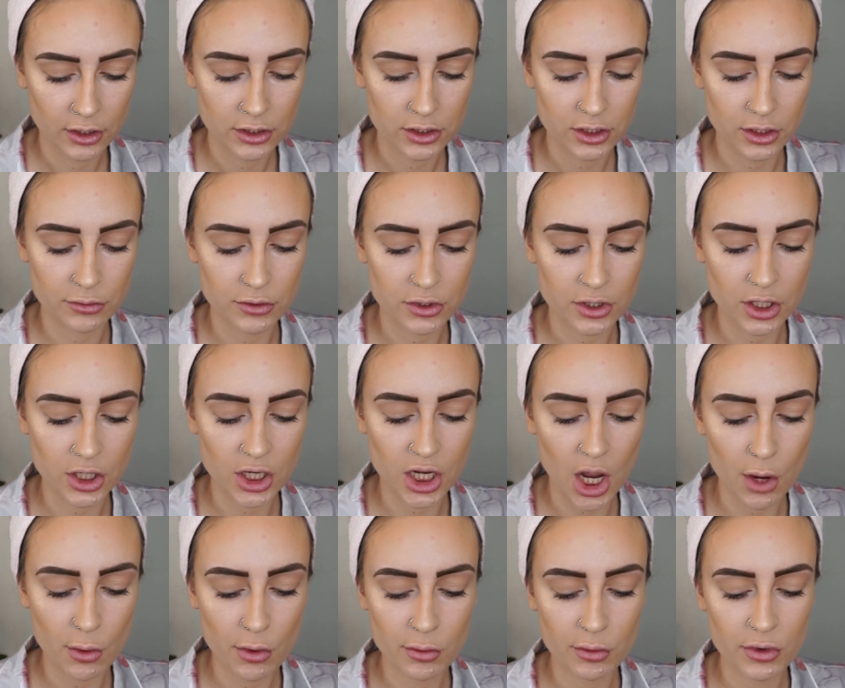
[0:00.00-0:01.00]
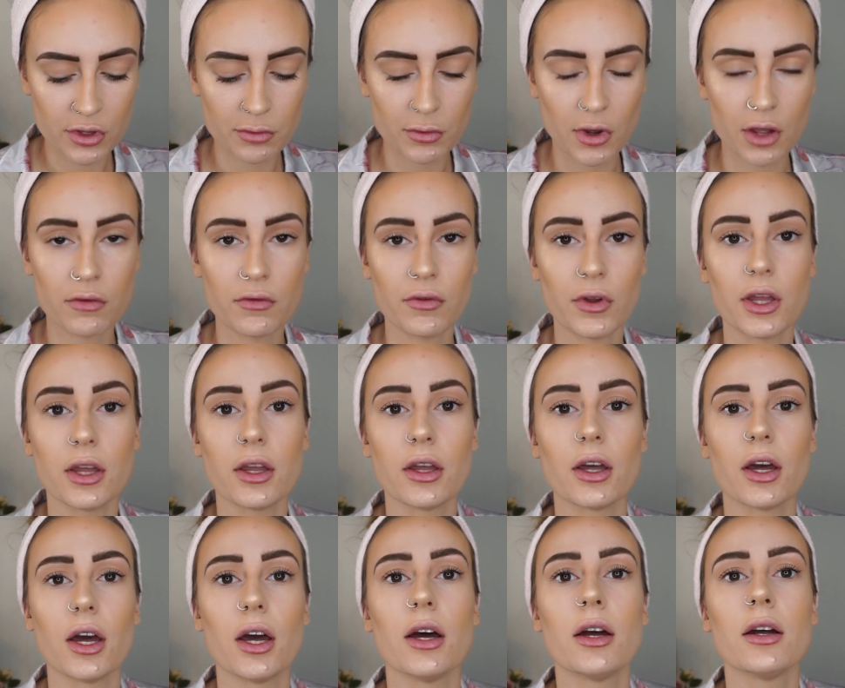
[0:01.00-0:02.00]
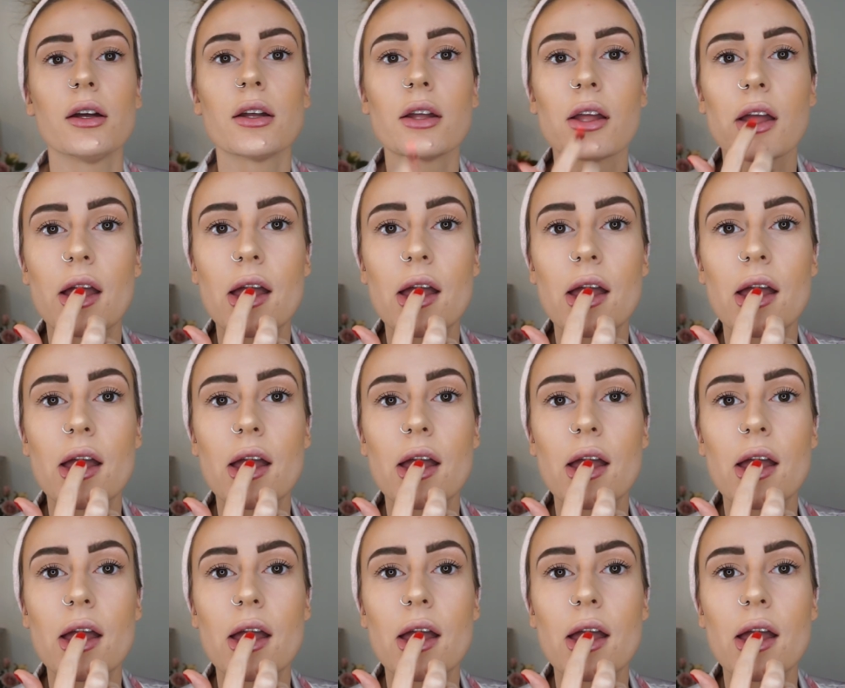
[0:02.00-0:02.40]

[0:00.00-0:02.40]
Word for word: So I'm just going to go in with my finger.